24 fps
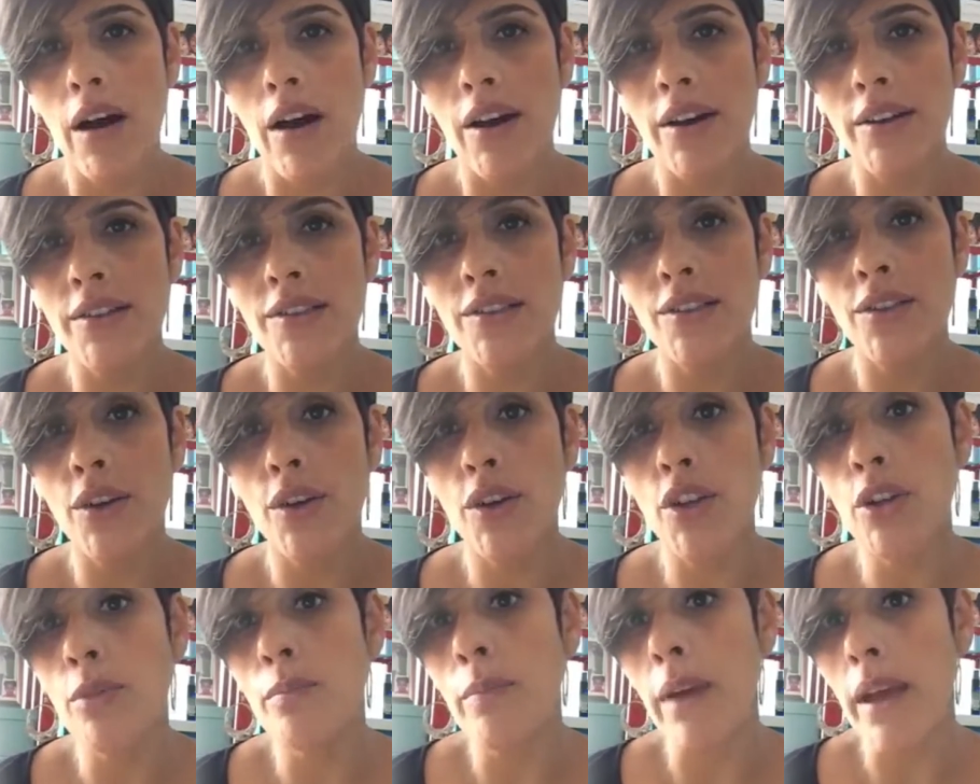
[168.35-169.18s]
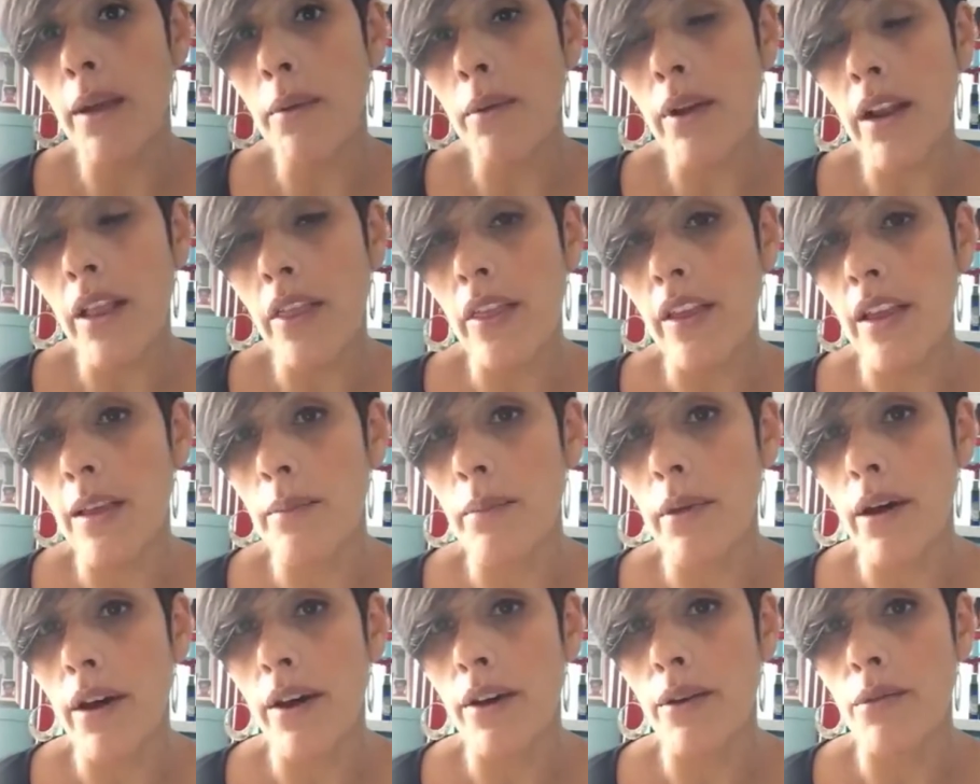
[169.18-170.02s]
Also, you might want to think
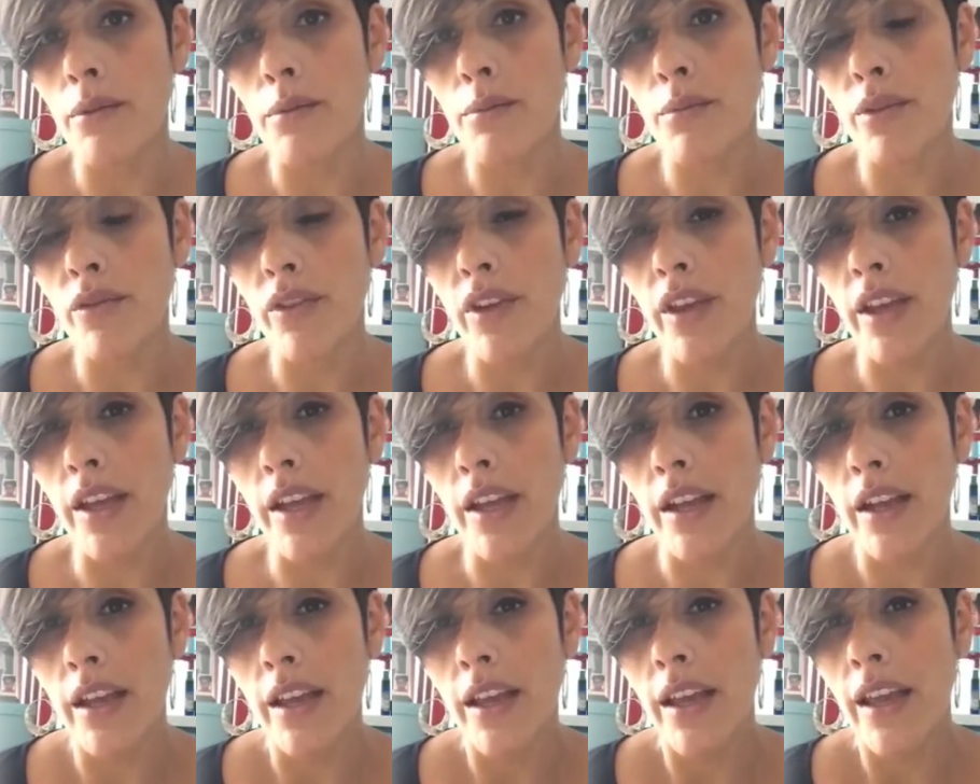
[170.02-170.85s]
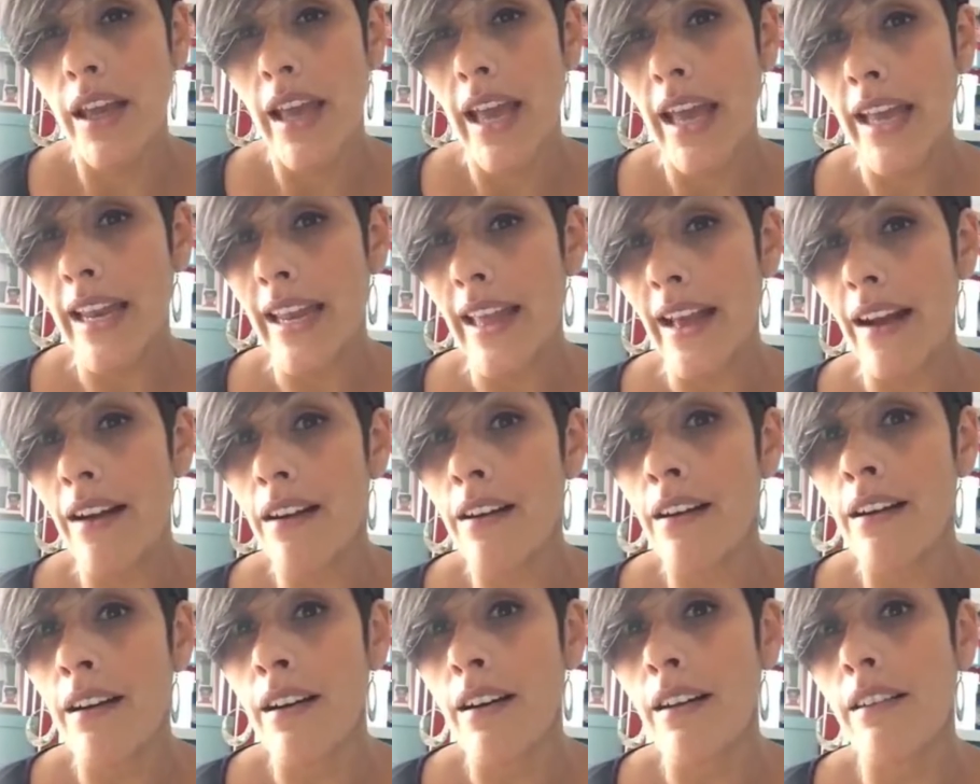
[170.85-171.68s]
about removing any
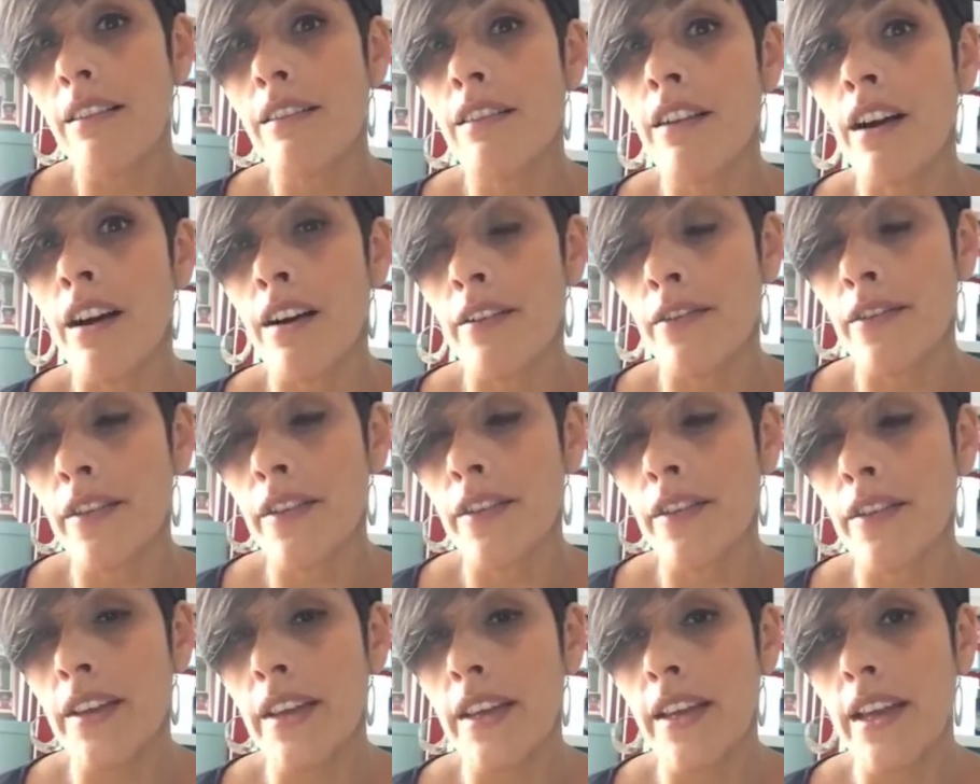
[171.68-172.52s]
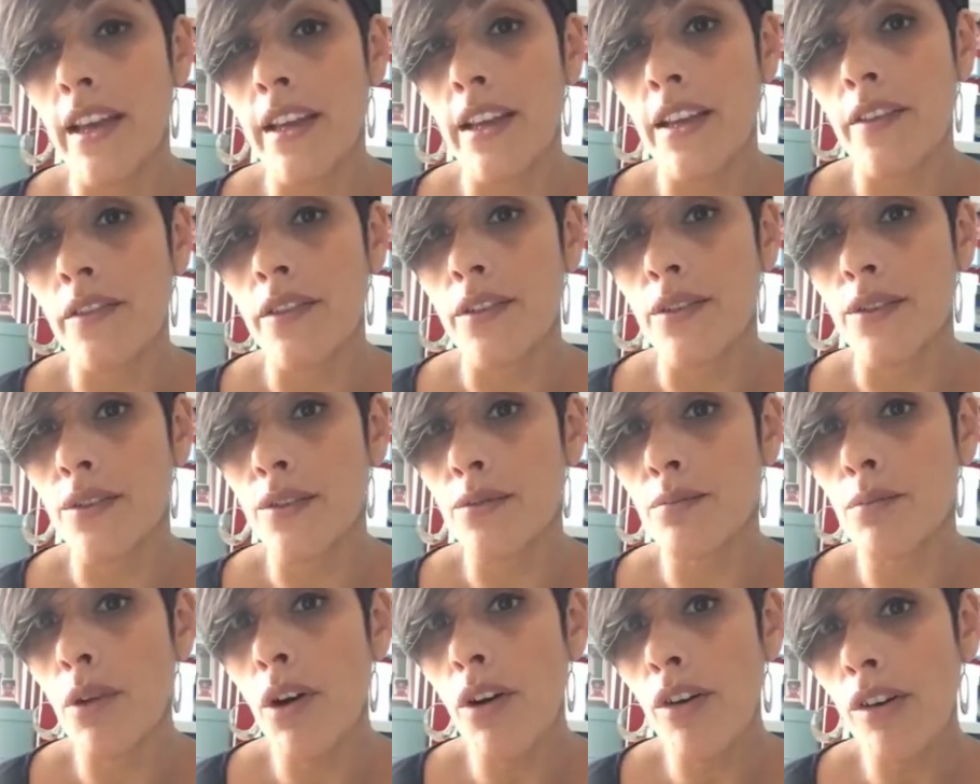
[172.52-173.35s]
alcohol, coffee, and if you
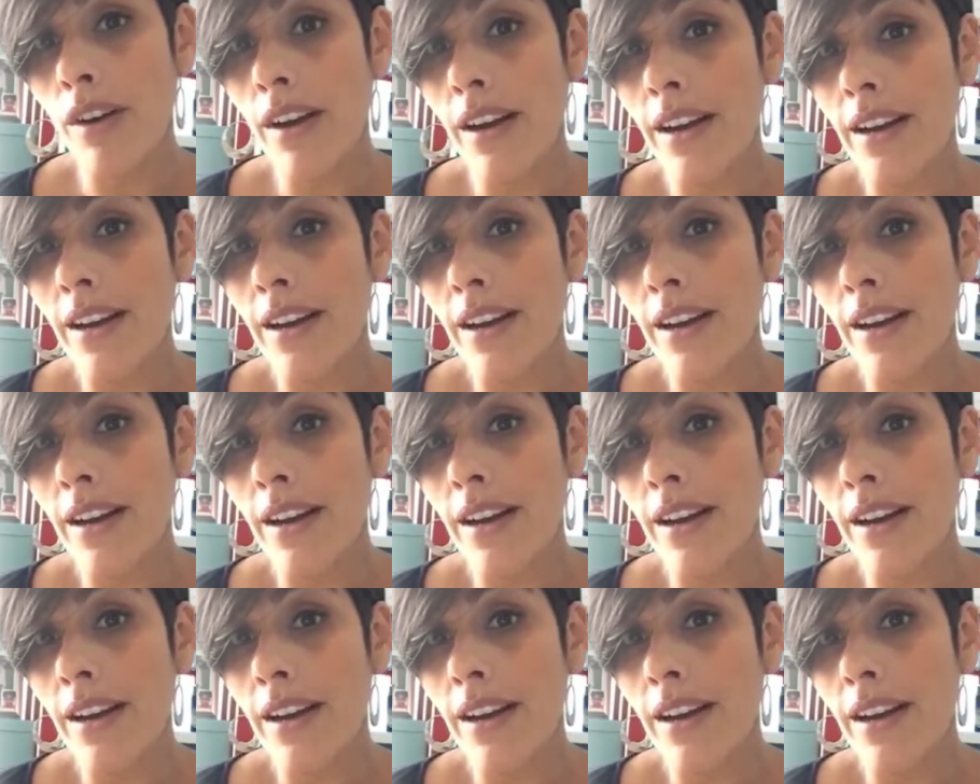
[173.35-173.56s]
smoke,